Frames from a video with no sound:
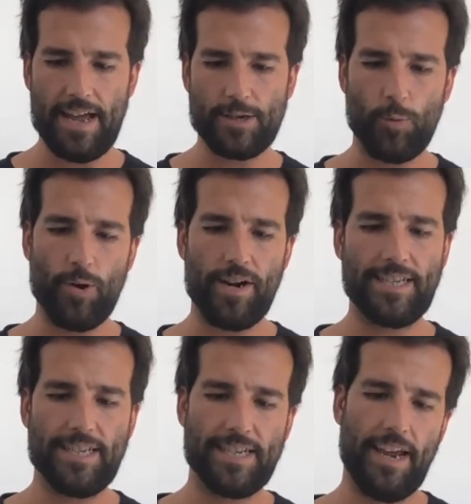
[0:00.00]
as we're going to
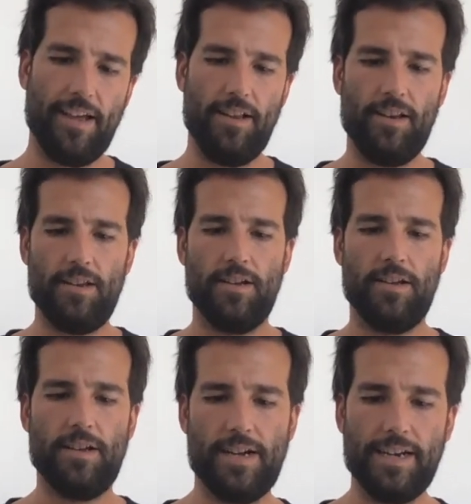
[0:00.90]
scale
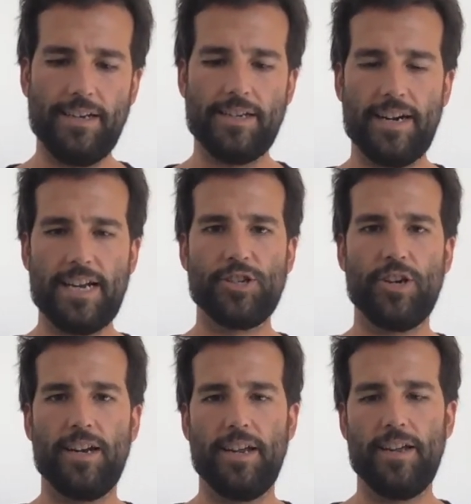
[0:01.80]

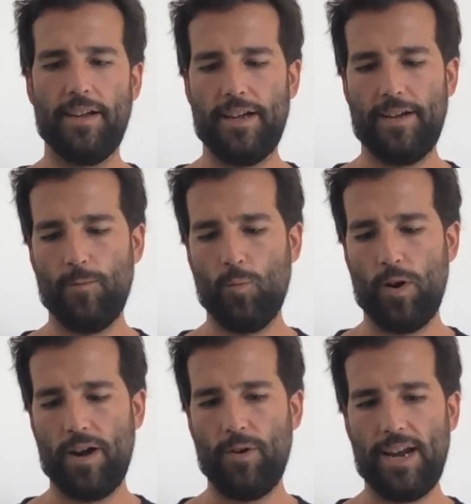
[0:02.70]
internationally,
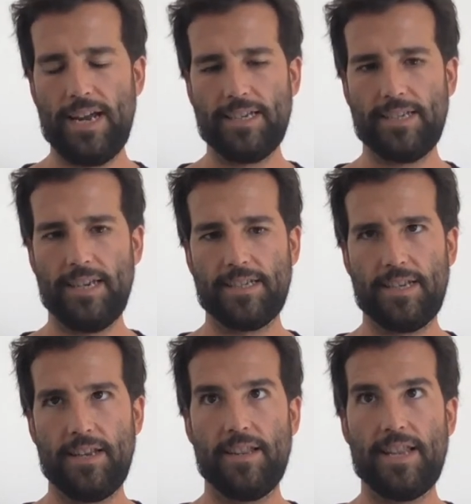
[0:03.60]
what I realized
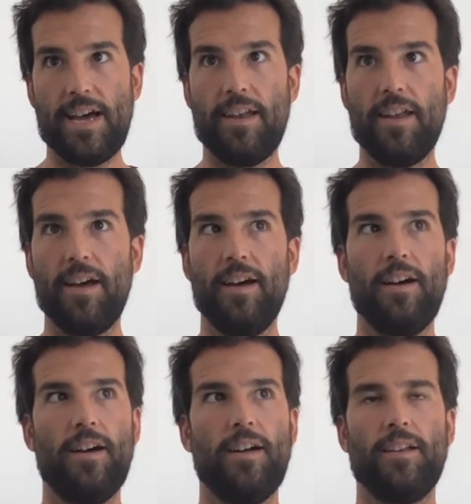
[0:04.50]
is that
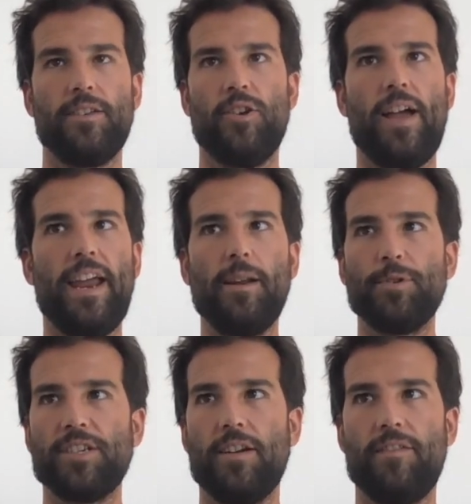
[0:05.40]

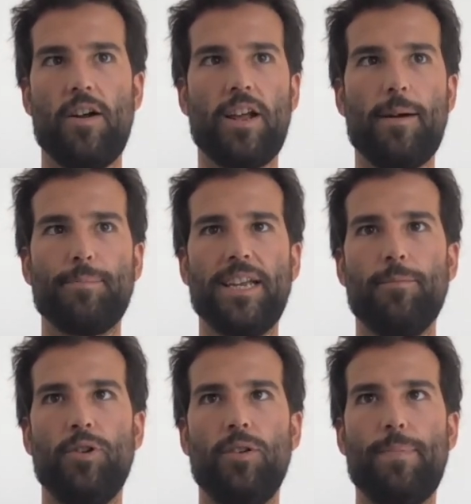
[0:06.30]
80% of our cap
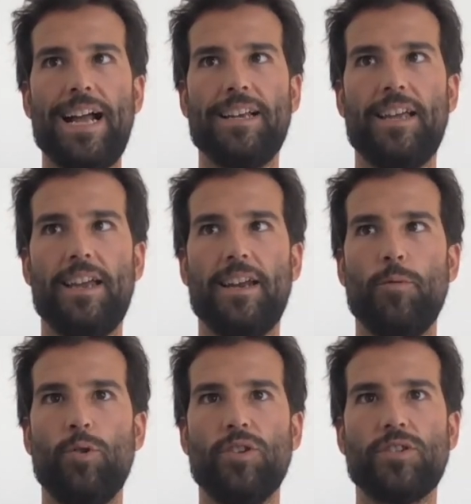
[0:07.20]
table back then, it
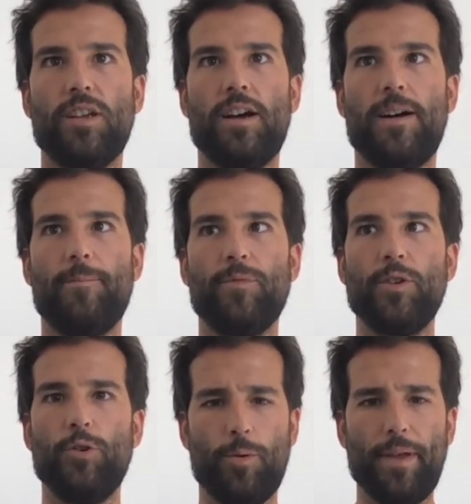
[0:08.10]
was
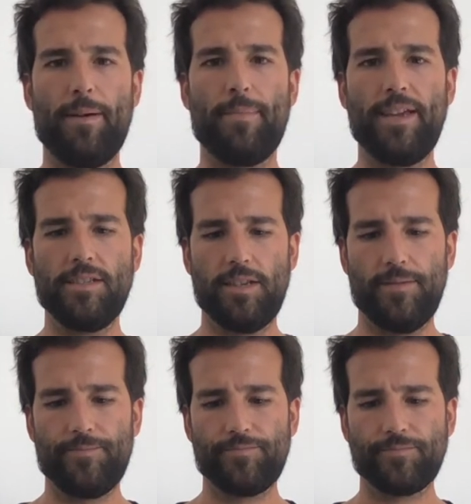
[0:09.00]
European based,
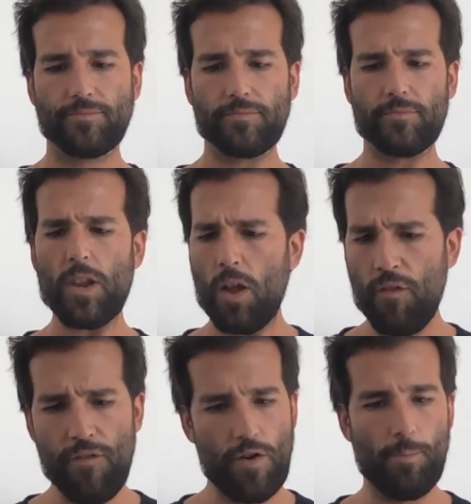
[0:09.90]

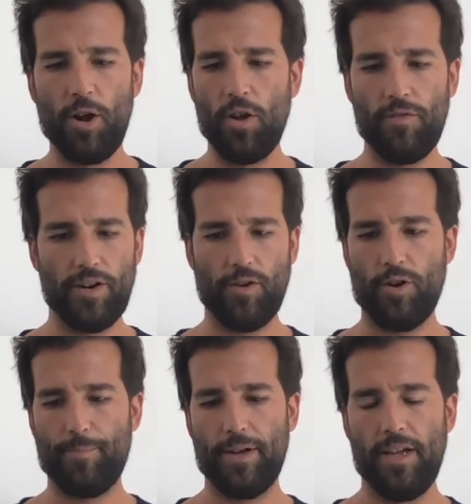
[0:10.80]
from all over
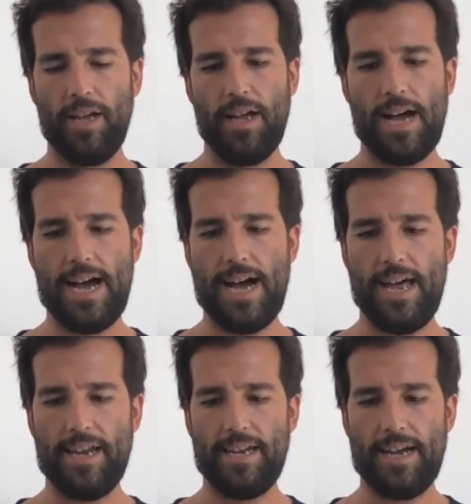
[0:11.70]
Europe.
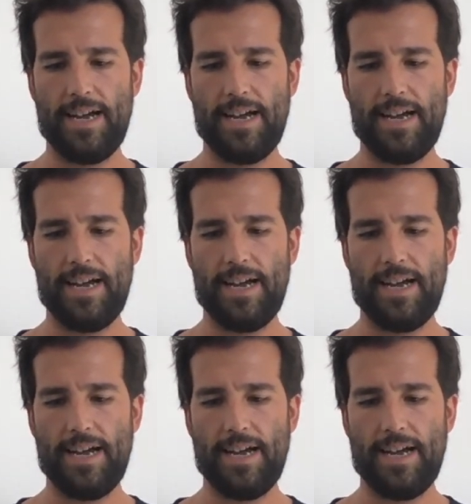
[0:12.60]
And